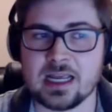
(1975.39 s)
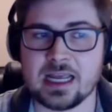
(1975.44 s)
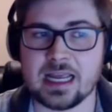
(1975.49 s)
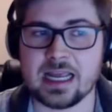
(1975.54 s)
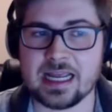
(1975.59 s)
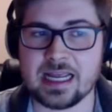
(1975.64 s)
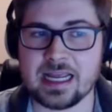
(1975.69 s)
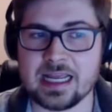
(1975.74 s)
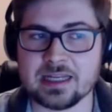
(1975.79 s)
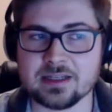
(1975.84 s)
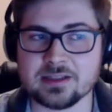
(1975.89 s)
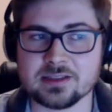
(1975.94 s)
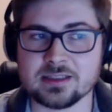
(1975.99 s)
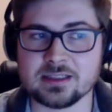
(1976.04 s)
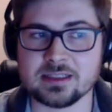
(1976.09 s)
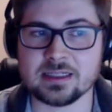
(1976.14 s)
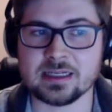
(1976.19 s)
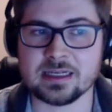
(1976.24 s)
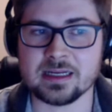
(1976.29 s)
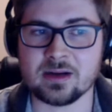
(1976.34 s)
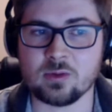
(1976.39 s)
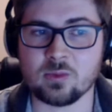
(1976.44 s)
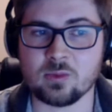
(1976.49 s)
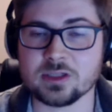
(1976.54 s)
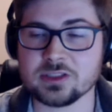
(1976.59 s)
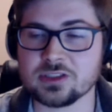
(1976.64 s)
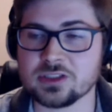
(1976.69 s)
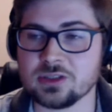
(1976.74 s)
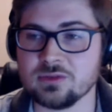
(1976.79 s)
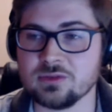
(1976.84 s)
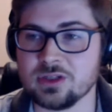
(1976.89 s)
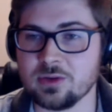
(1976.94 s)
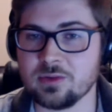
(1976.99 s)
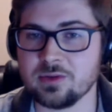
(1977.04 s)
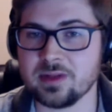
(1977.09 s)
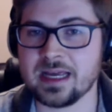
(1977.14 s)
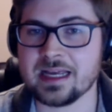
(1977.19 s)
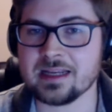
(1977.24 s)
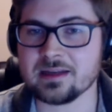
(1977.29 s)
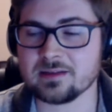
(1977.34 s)
And once you know
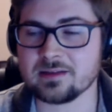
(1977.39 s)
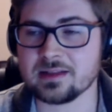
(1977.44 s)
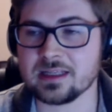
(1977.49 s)
that,